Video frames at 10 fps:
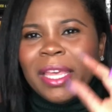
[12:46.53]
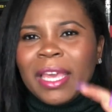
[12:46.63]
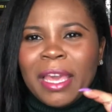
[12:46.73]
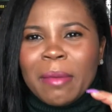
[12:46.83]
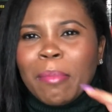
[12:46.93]

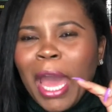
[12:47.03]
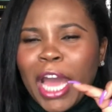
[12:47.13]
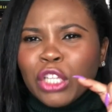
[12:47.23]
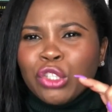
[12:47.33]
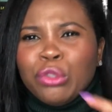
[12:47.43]
can
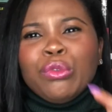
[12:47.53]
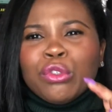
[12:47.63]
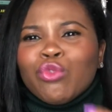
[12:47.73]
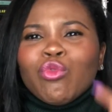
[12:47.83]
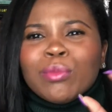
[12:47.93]
pass
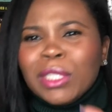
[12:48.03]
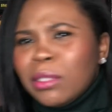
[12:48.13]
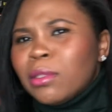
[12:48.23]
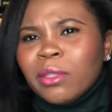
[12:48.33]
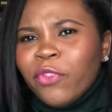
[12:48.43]
shooters from
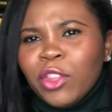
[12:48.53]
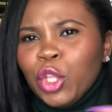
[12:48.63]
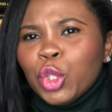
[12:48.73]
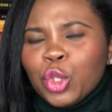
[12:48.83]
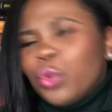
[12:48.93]
seasons
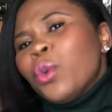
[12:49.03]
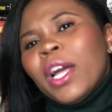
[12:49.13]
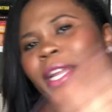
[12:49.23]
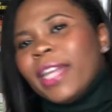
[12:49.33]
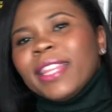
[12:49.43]
52.
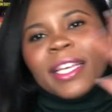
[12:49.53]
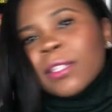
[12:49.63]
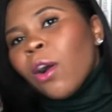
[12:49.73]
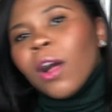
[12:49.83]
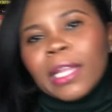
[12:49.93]
Like, that's
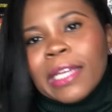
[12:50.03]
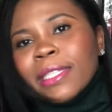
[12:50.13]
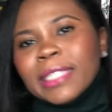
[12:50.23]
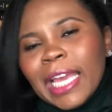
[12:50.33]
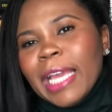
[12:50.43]
all in the
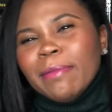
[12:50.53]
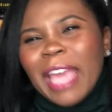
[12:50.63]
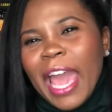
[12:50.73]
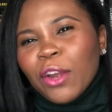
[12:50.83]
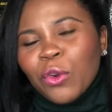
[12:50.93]
same
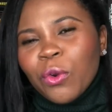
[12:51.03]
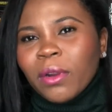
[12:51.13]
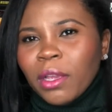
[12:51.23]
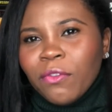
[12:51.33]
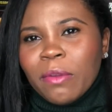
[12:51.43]

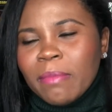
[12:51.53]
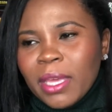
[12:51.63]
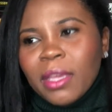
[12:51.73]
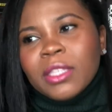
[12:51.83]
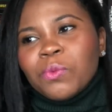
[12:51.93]
category for
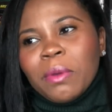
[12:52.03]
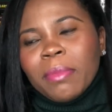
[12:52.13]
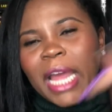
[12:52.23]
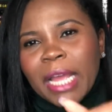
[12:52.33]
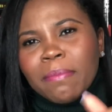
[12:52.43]
me. Is when
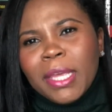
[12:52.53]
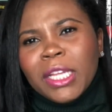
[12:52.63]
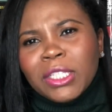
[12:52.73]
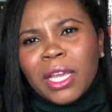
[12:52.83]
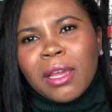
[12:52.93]
black men
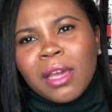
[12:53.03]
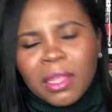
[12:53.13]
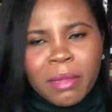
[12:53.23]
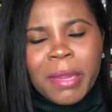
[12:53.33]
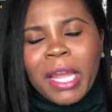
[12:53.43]
check
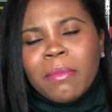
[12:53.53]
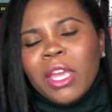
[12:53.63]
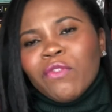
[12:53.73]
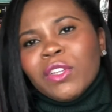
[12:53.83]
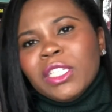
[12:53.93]
other black men
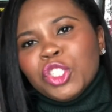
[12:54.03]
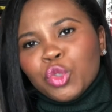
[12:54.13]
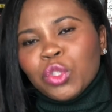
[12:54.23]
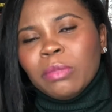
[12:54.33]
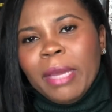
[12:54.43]
for
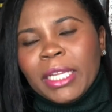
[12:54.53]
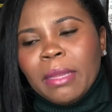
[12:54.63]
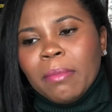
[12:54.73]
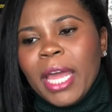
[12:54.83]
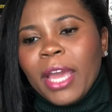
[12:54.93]

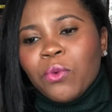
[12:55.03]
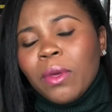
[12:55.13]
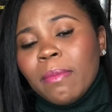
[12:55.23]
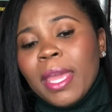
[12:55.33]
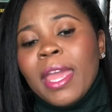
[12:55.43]
disrespecting black
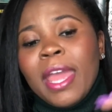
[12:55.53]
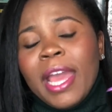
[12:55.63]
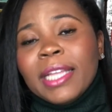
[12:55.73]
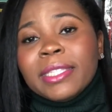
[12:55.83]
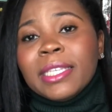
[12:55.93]
women.
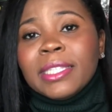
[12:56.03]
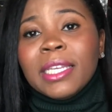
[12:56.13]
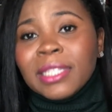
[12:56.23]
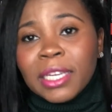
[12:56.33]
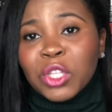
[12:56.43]
And since he
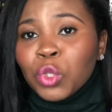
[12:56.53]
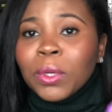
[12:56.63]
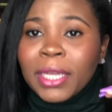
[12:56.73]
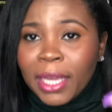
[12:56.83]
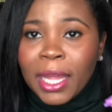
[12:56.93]
took it to
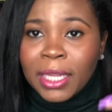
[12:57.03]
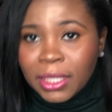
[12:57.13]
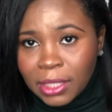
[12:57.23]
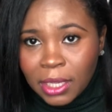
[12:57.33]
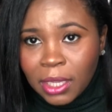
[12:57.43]
a daily
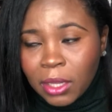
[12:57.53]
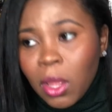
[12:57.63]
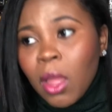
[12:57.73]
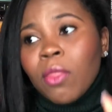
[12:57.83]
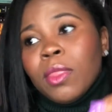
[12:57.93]
sin,
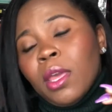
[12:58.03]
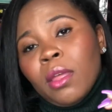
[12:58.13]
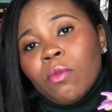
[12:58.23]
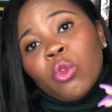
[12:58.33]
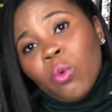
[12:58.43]

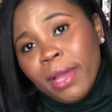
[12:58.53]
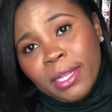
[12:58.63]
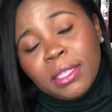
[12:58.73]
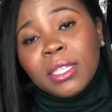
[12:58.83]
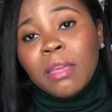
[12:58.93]
then the
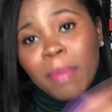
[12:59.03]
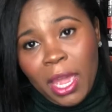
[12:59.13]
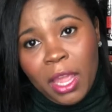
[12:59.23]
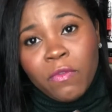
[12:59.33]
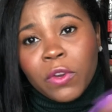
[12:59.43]
wages he
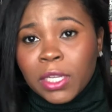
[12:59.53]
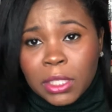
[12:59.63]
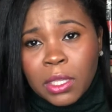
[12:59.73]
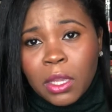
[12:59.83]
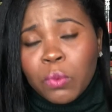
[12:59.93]
paid for his
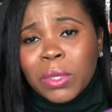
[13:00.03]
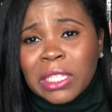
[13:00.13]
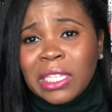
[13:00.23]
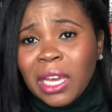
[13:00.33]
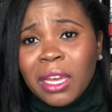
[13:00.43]
sin was
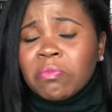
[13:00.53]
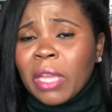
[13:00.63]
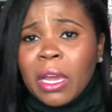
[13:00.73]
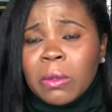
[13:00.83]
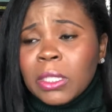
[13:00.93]
death.
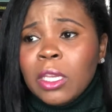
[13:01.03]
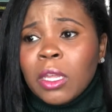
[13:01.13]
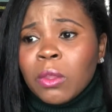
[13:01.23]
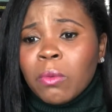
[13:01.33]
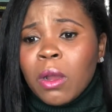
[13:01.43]
I don't see
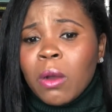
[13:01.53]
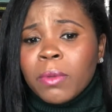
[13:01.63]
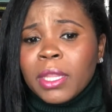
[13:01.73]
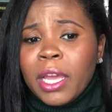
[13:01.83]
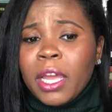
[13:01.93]
nothing wrong
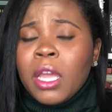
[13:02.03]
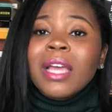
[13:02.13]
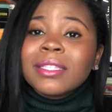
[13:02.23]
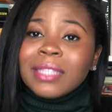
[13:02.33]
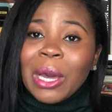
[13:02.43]
with that.
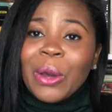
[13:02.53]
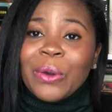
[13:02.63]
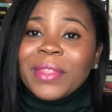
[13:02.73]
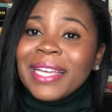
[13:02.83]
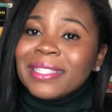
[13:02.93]

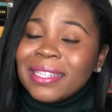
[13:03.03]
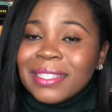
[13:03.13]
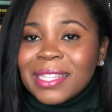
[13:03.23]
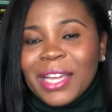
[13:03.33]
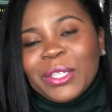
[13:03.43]
So that's the
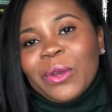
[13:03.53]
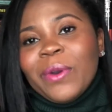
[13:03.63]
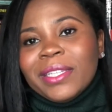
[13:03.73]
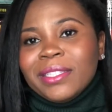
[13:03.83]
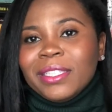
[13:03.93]
discussion
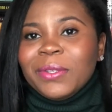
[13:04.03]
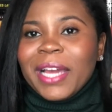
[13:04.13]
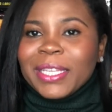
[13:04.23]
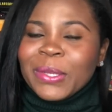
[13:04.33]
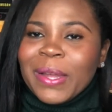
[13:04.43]
questions. You
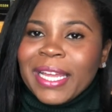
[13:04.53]
guys know I